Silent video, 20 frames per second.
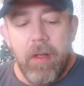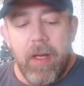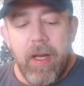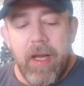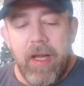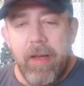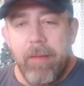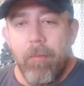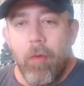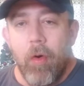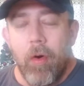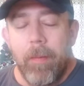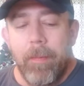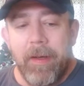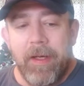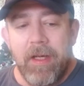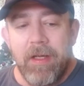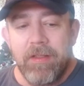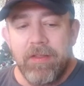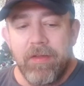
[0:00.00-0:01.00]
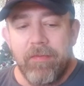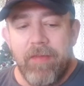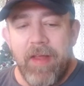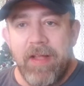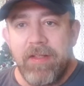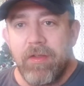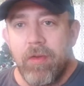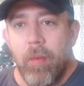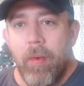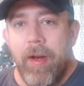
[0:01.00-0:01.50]
anymore, because if
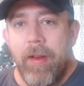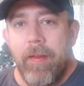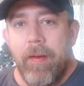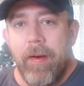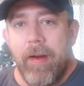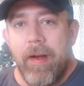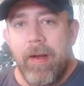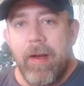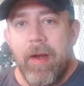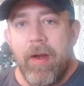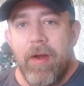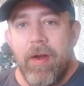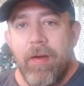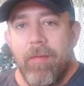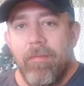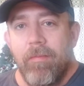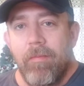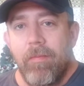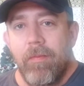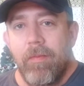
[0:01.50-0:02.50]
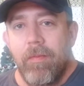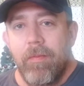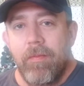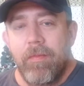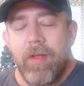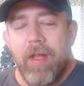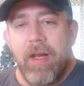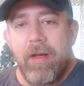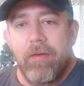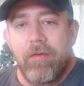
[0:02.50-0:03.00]
that's the way
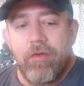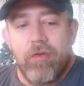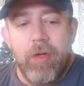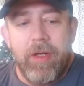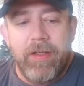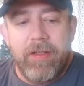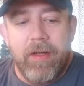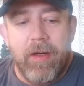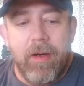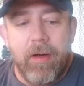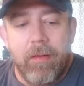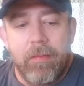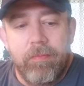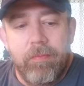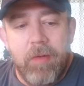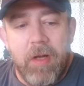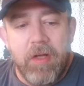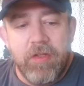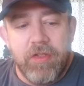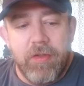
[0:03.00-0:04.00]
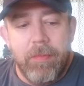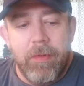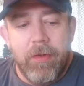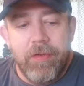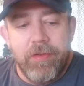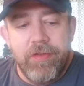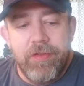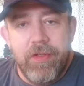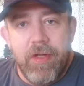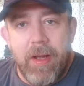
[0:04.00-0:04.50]
they treat their
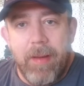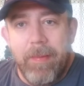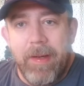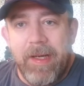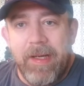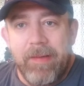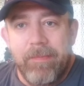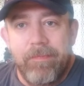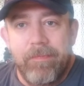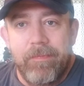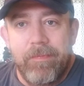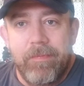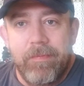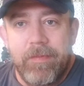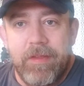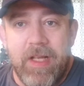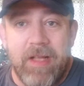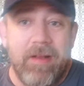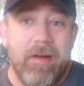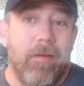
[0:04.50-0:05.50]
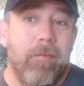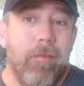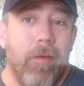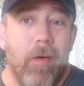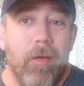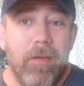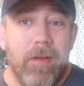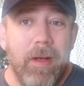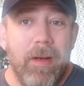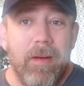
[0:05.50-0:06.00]
customers, I mean, it's not their
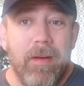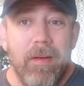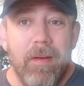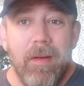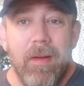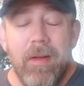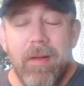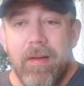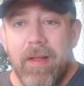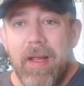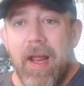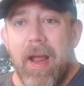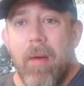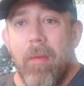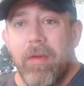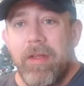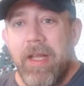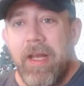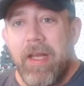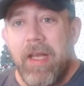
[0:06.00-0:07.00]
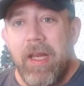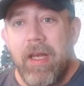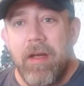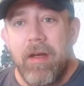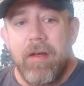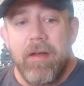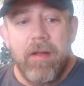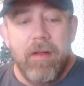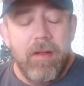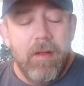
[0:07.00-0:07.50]
fault. They got what they
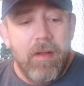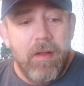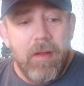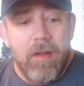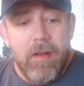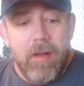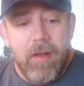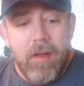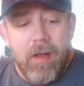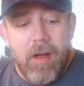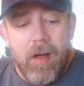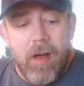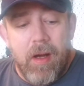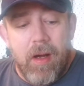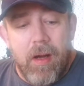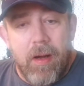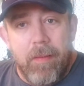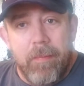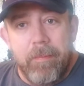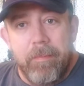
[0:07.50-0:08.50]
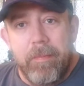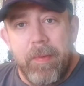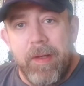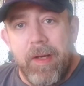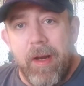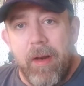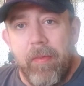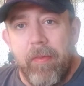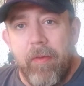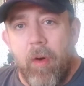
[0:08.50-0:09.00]
needed.
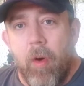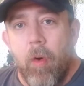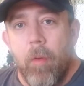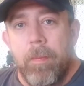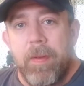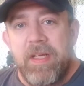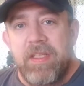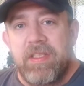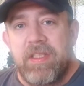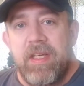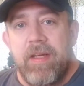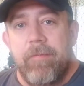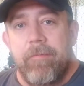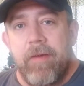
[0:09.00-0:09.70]
But the whole PC